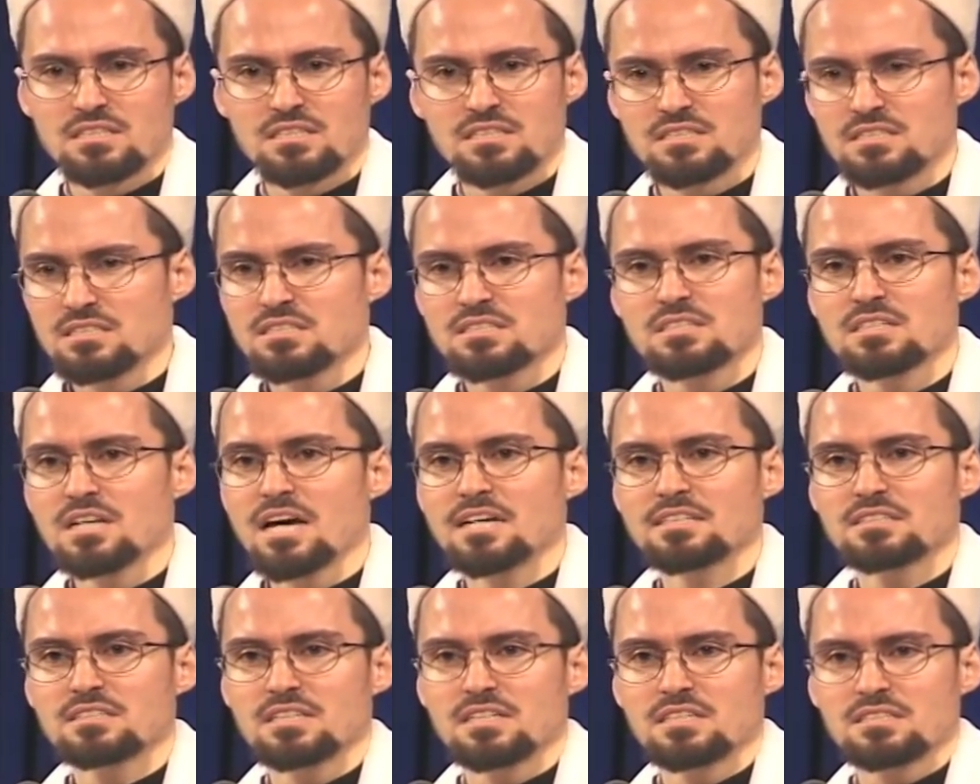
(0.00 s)
It's just
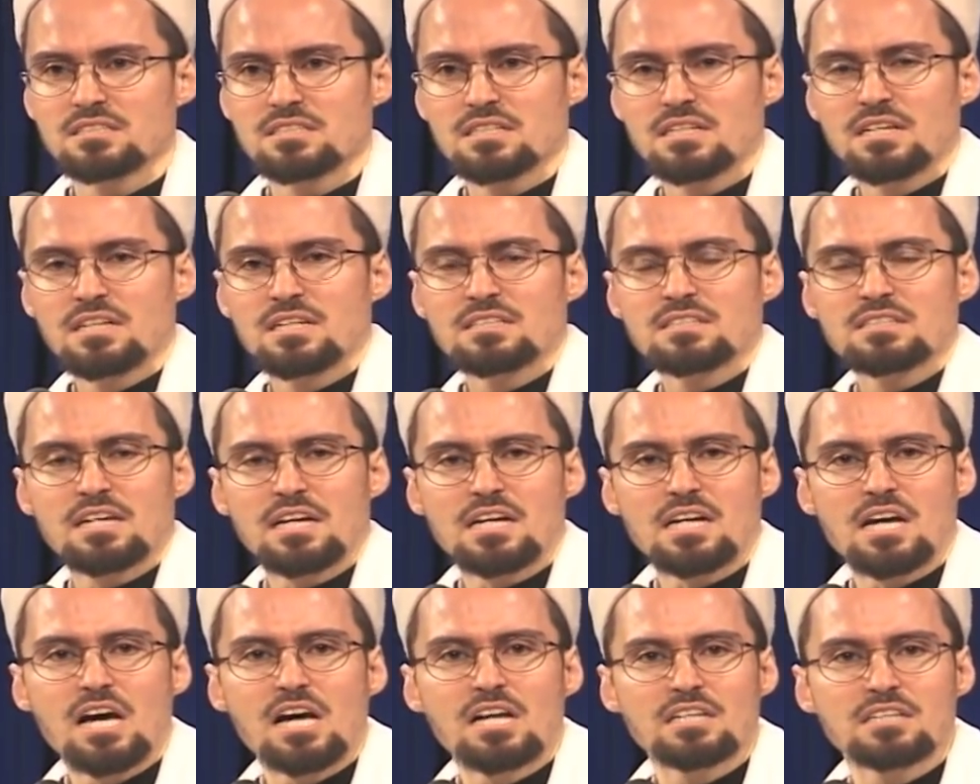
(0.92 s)
nonsense.
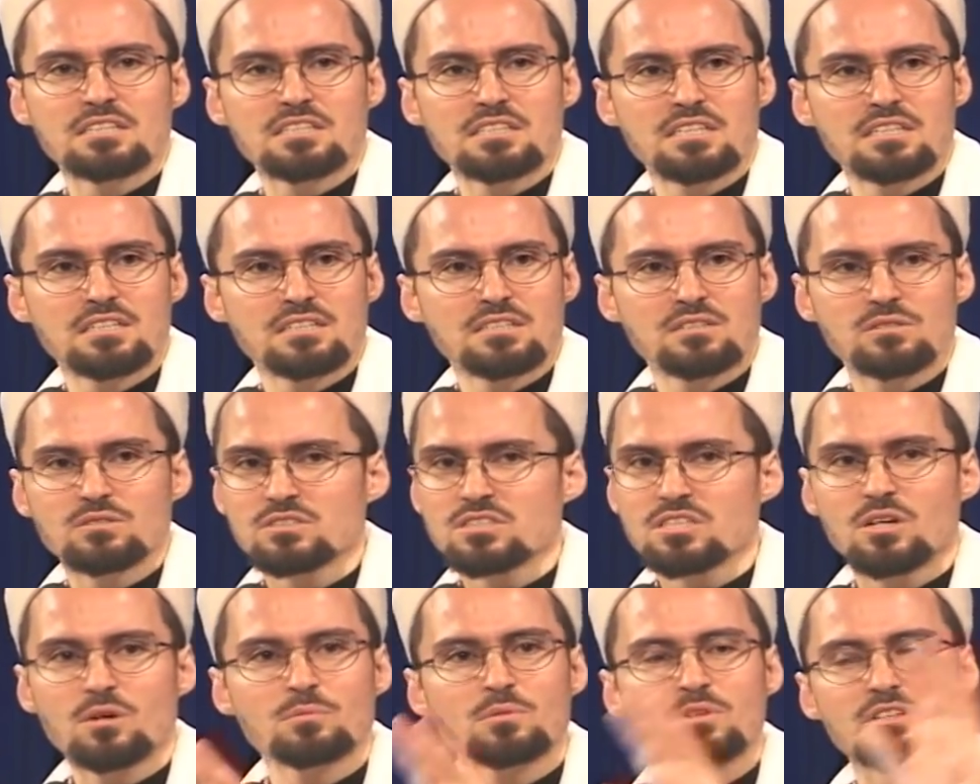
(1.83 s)
Psychology. Don't
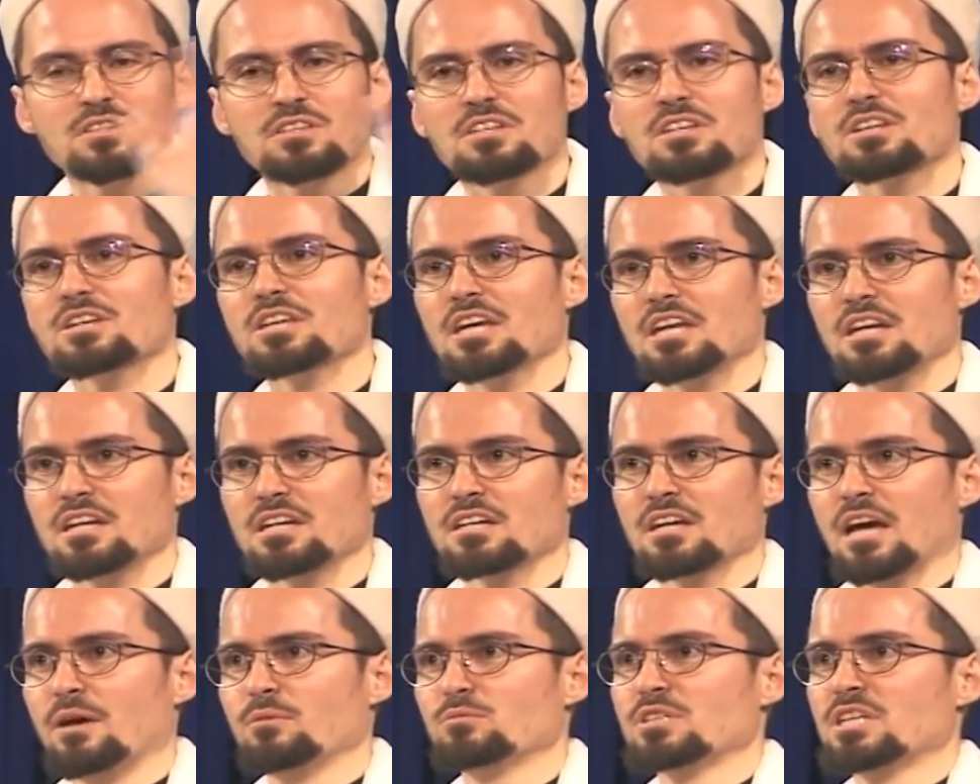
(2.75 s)
tell me getting,
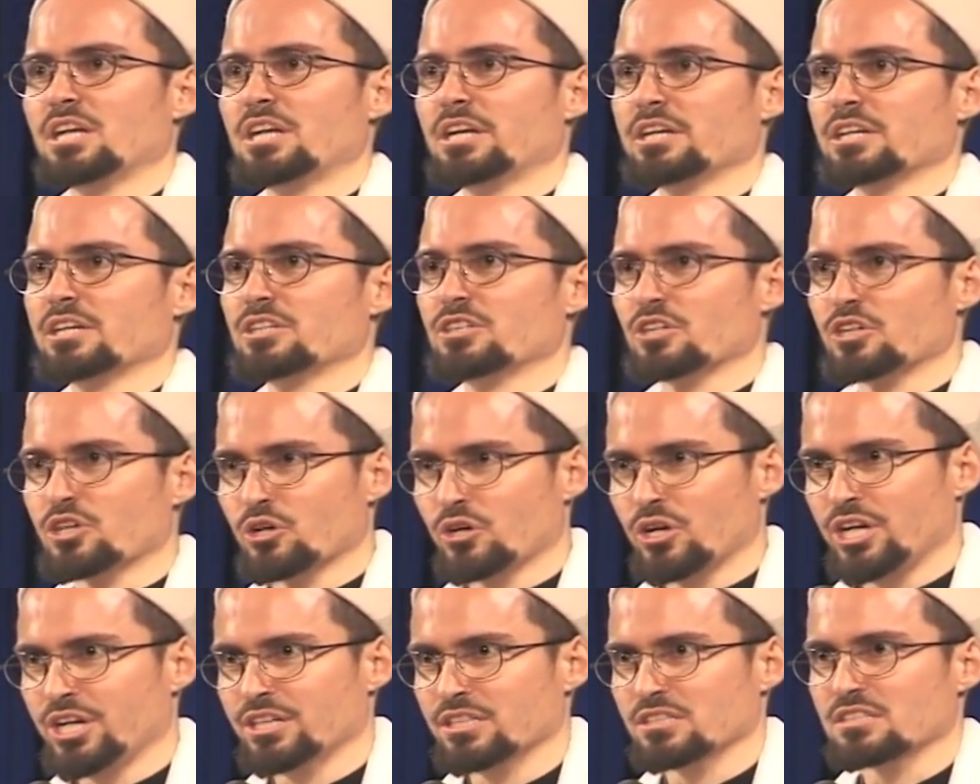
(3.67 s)
I'm getting a
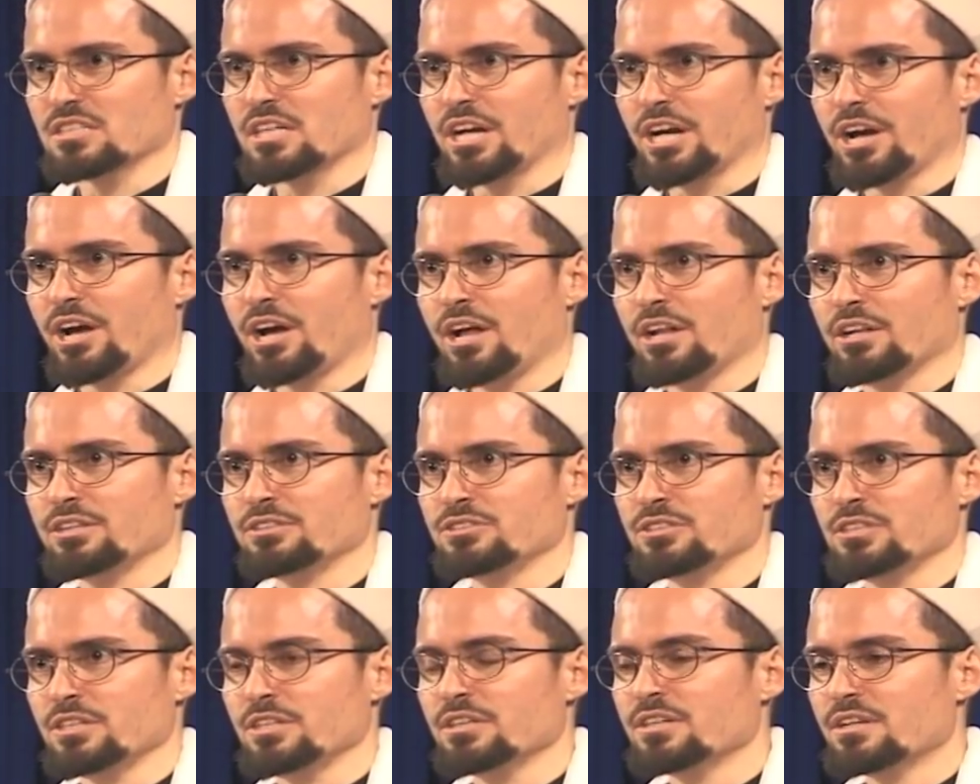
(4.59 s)
degree in
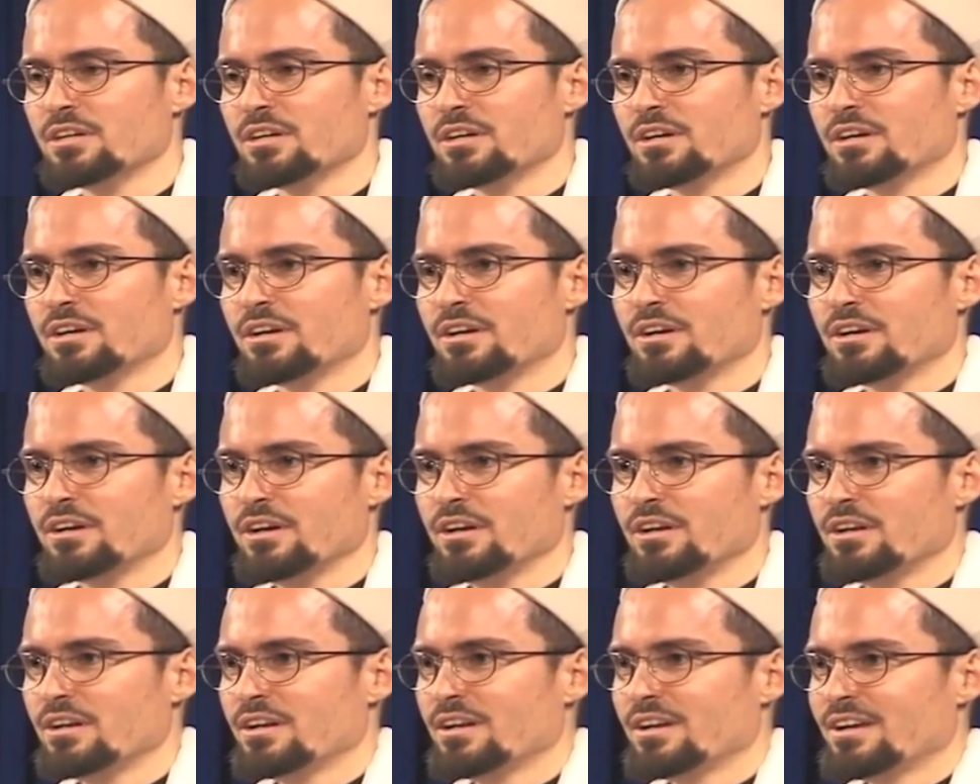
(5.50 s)
psychology,
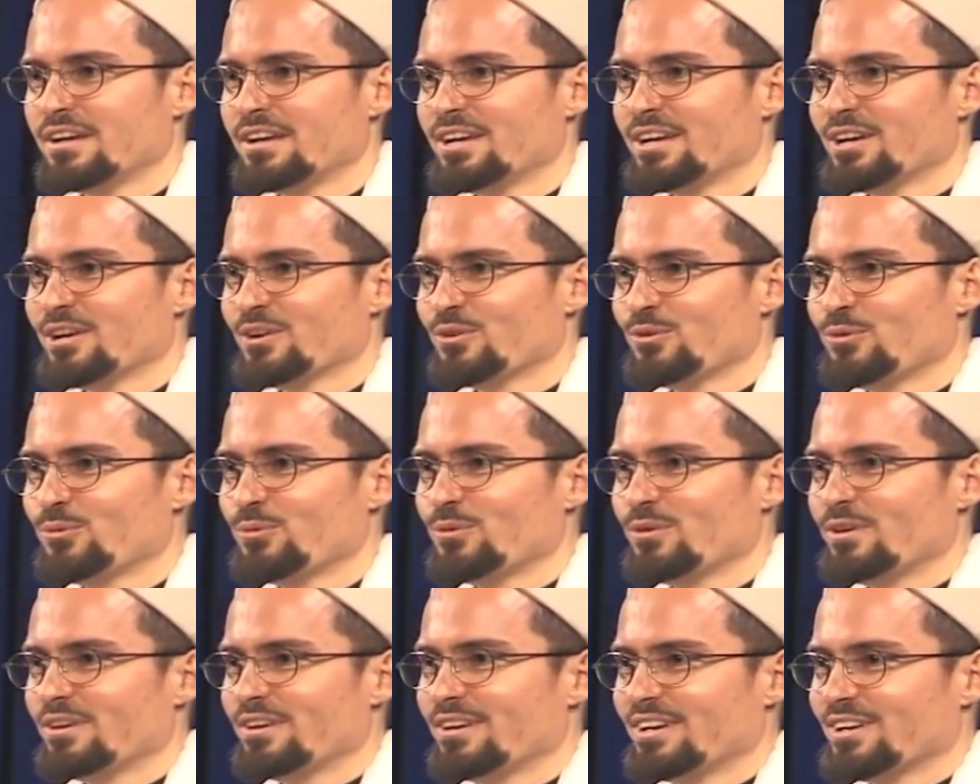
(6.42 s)
right? Ooh.